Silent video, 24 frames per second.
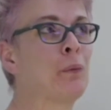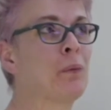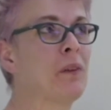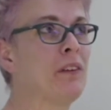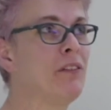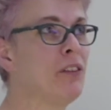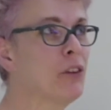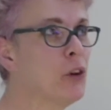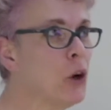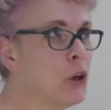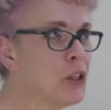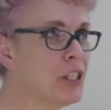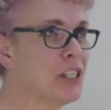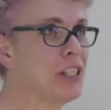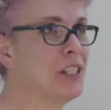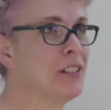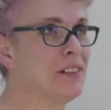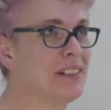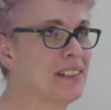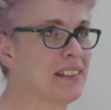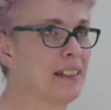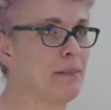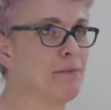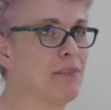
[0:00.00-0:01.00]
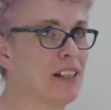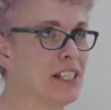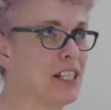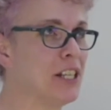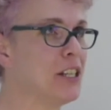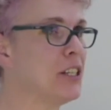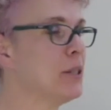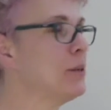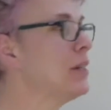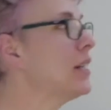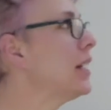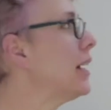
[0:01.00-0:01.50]
If you've got to do something, you
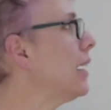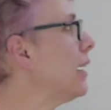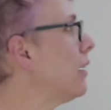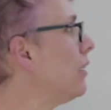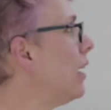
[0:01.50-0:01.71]
do it now.